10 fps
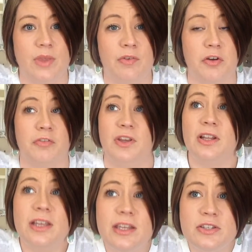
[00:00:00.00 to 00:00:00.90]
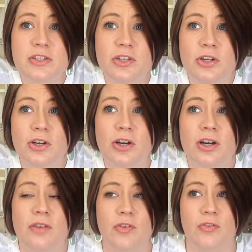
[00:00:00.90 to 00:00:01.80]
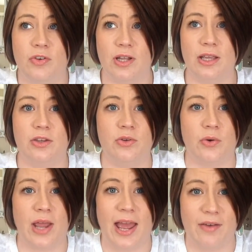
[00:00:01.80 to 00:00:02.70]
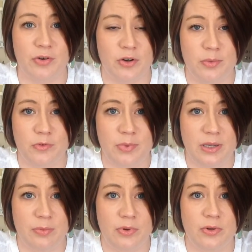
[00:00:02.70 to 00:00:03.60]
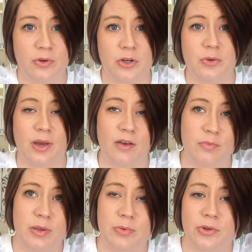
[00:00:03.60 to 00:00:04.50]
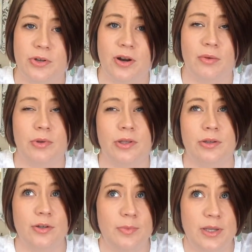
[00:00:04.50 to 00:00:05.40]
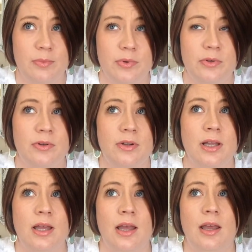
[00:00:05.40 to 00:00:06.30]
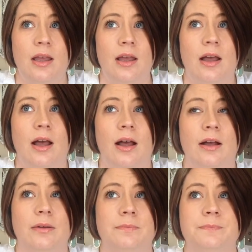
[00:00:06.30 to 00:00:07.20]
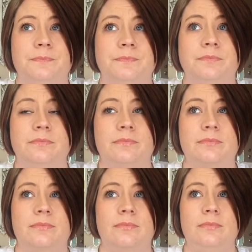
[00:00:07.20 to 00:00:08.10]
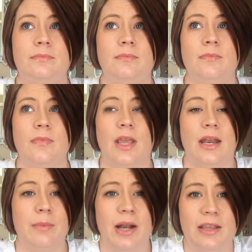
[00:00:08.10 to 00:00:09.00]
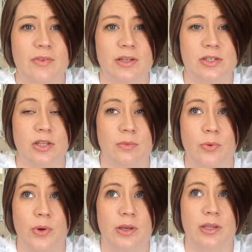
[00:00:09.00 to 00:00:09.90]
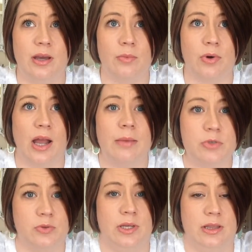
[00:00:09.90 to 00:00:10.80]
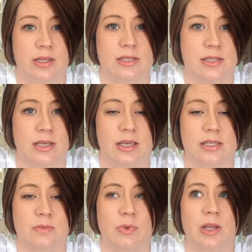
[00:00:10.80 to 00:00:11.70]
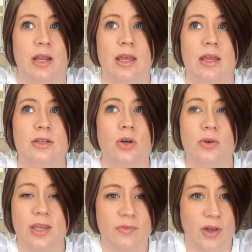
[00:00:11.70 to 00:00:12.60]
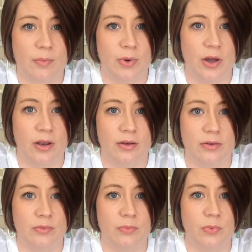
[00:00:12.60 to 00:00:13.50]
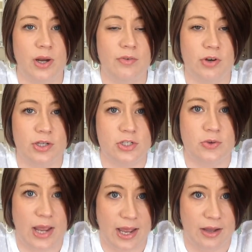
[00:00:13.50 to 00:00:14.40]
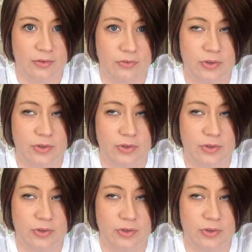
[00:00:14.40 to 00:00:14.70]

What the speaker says: you're feeling insecure, if you feel like you don't have a group of people, or you have people and they're not really your people, and I'm not even to the point yet where I'm doing these things, but don't give up on whatever it is you have.